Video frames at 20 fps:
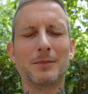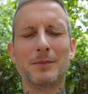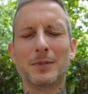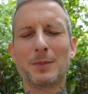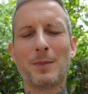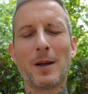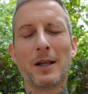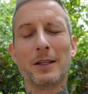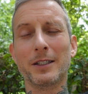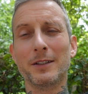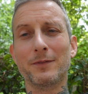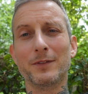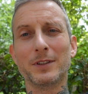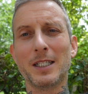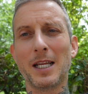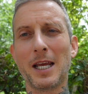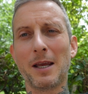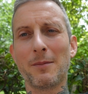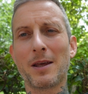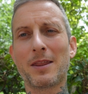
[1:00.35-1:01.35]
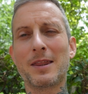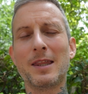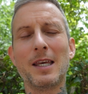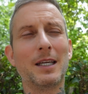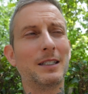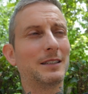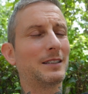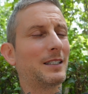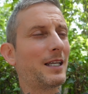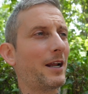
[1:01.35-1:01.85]
spelling of his name. I
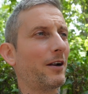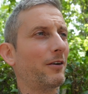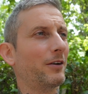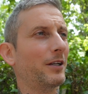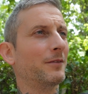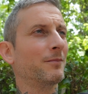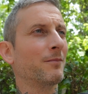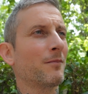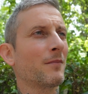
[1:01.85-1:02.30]
think it's Kerry.